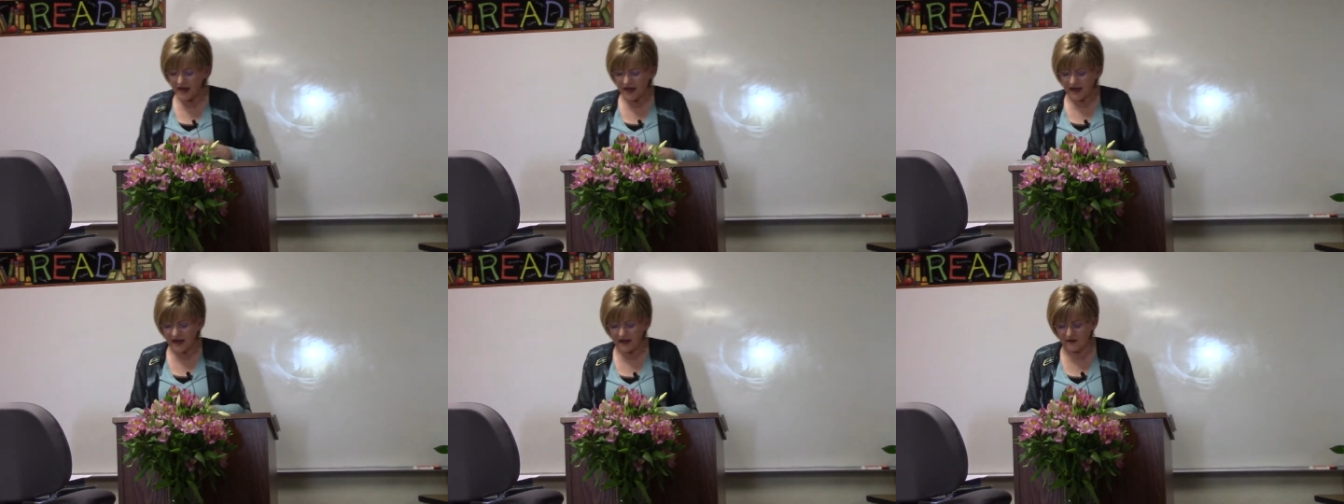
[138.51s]

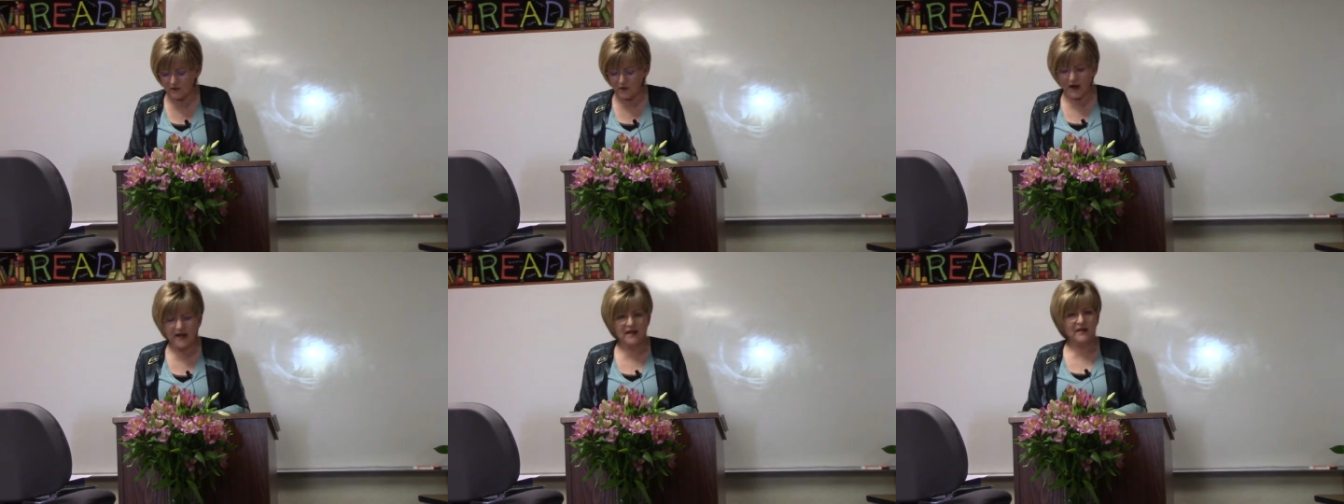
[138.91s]
In a
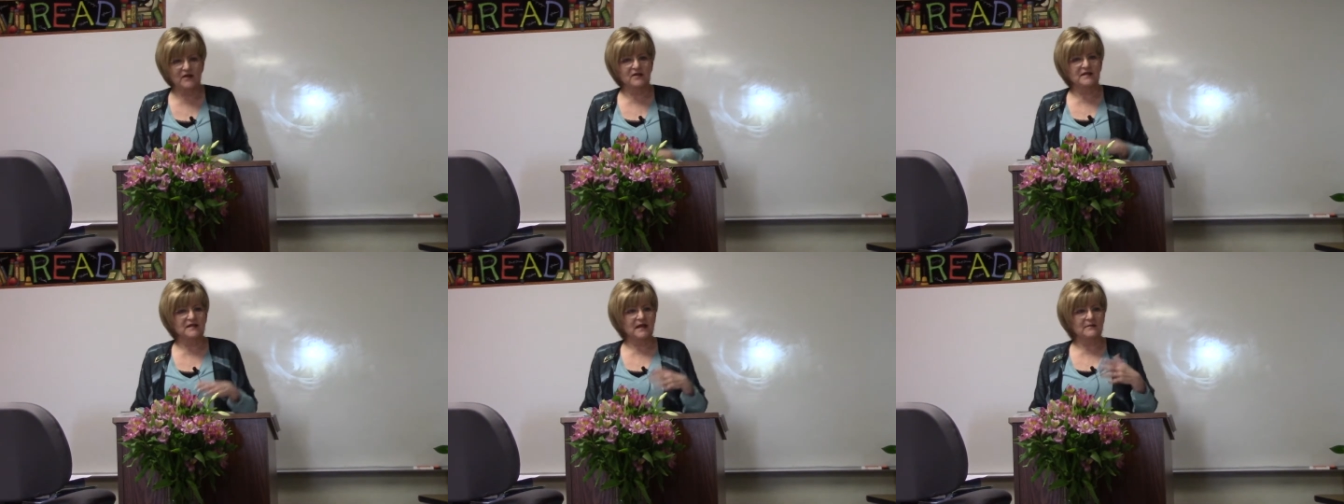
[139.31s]
way,
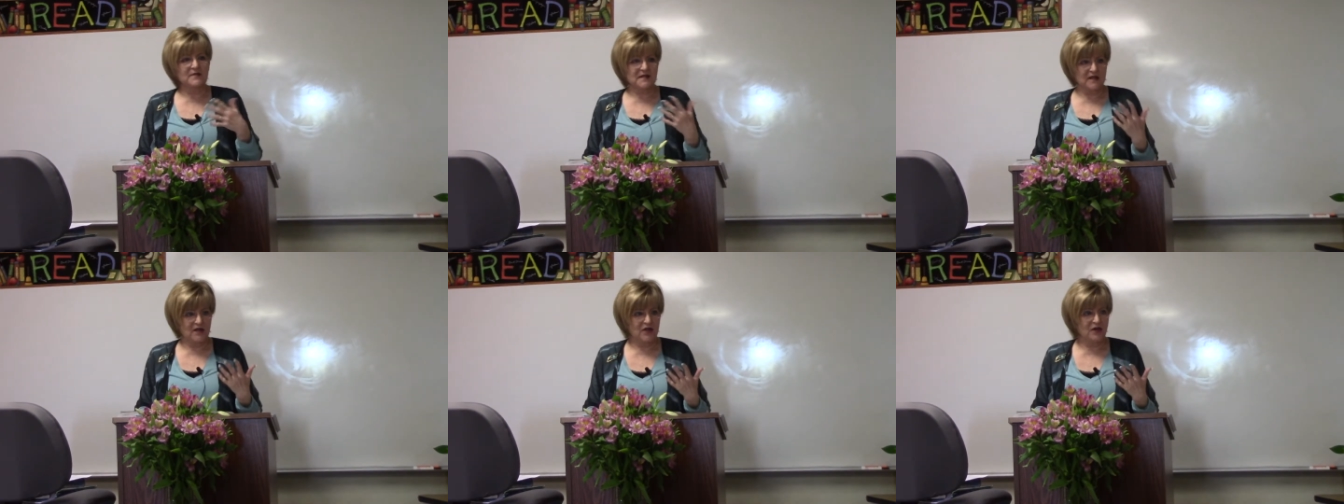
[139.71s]
there's some
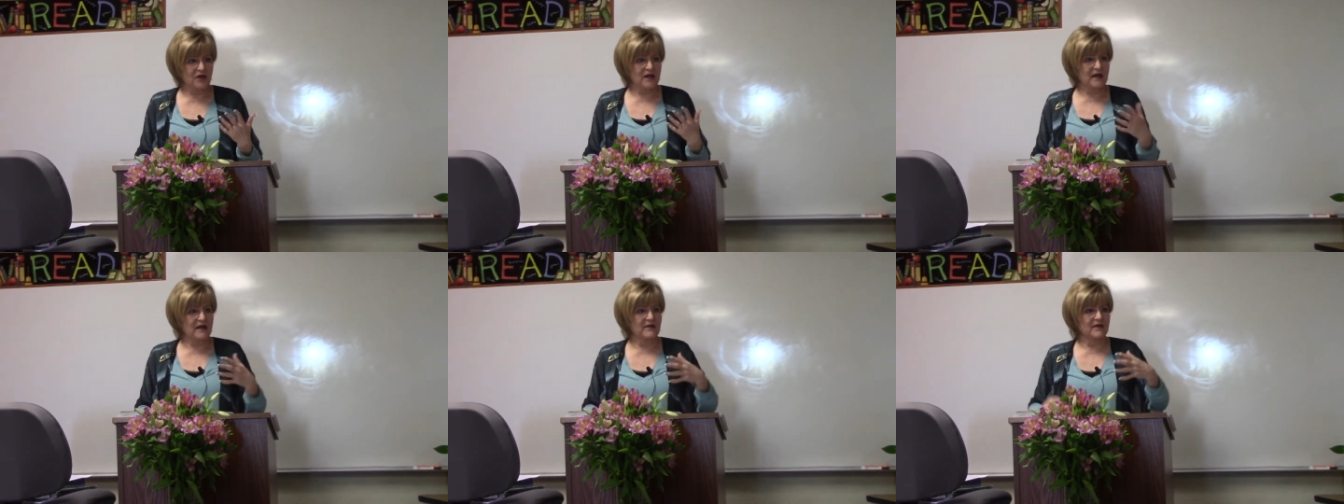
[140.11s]

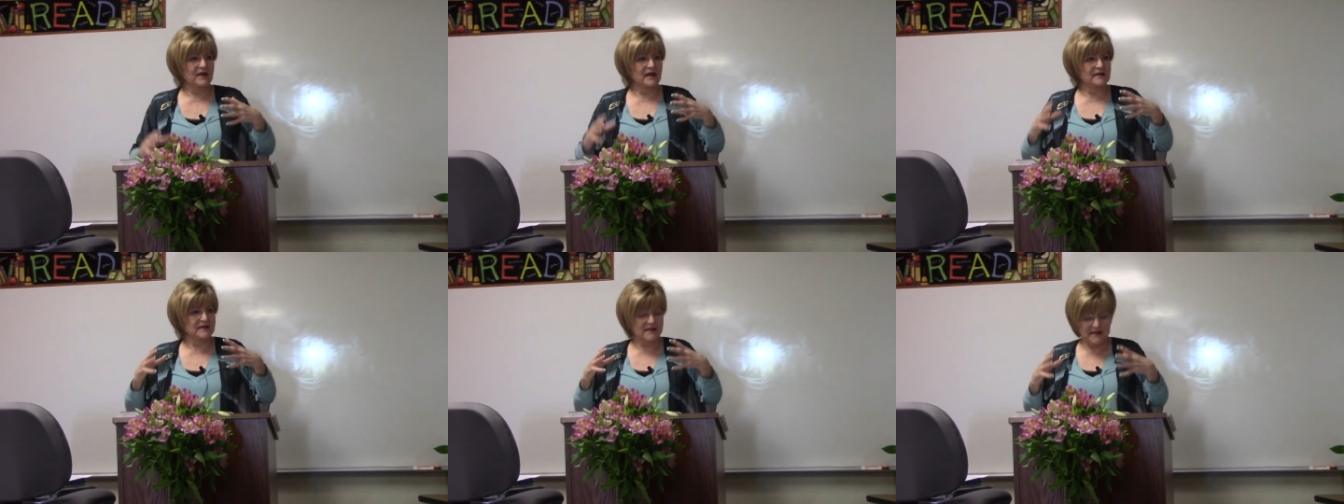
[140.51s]
security
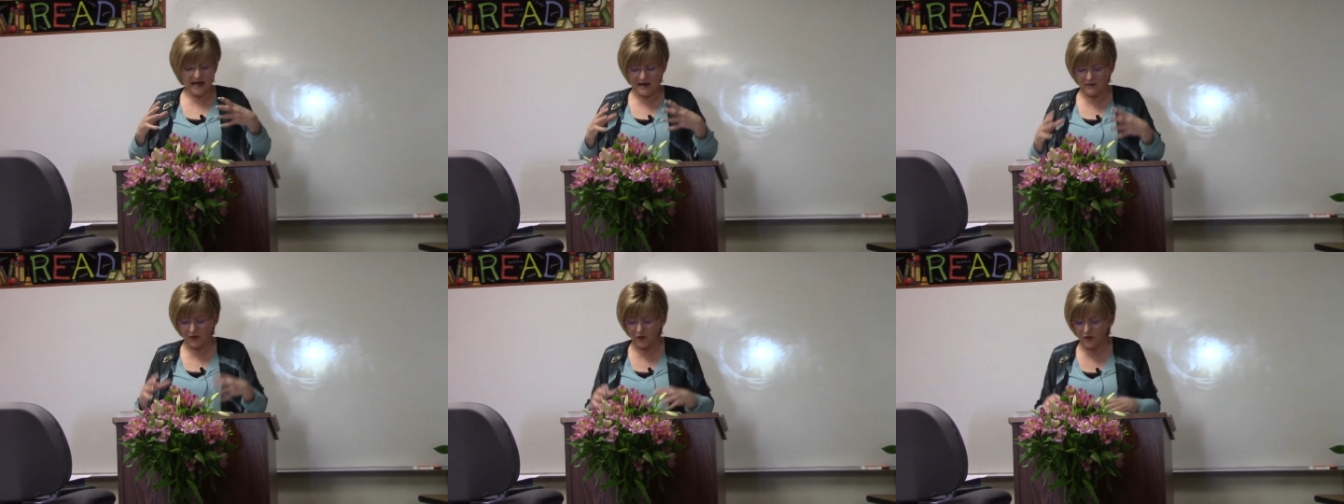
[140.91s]
in a
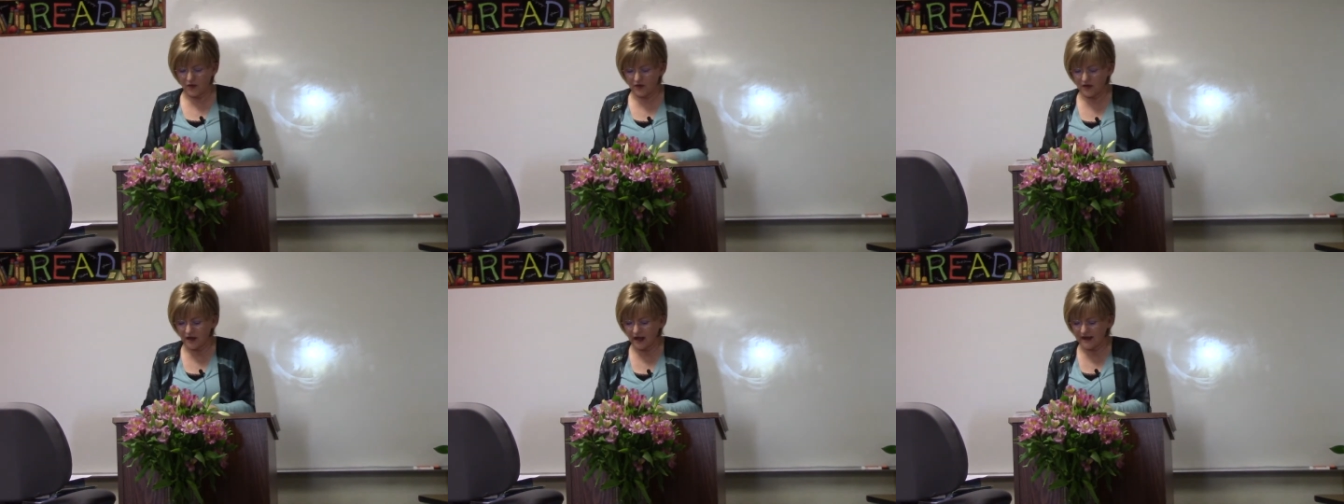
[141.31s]
stable
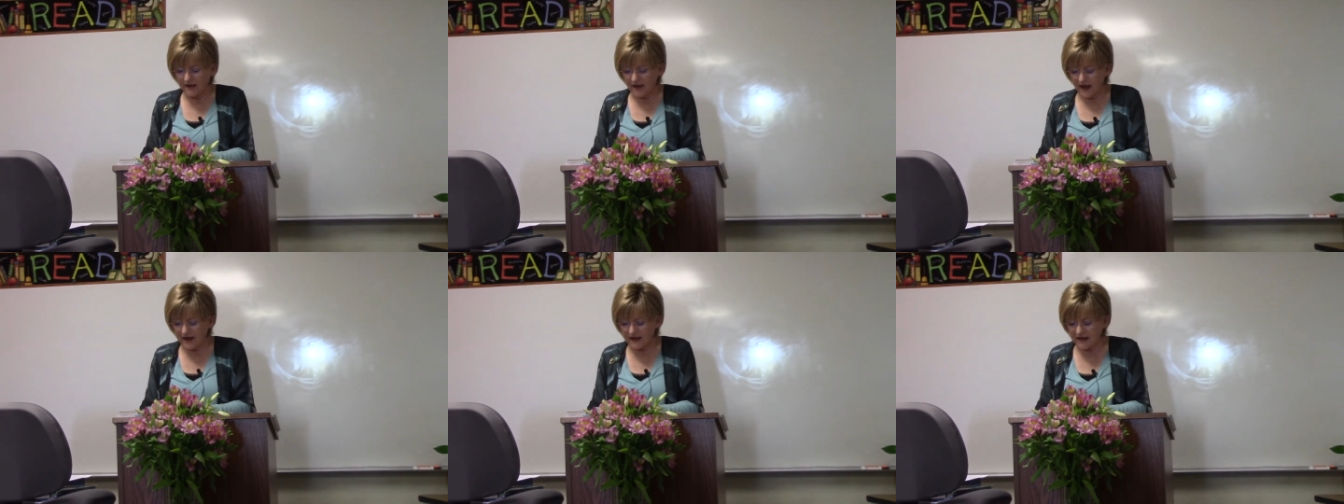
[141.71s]
order like
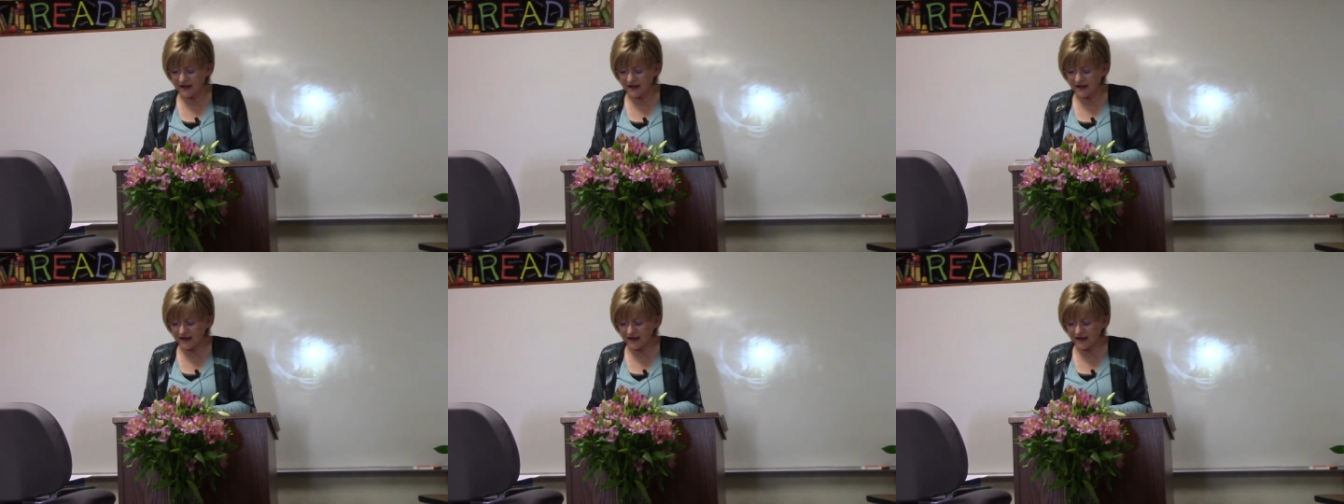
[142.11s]
that.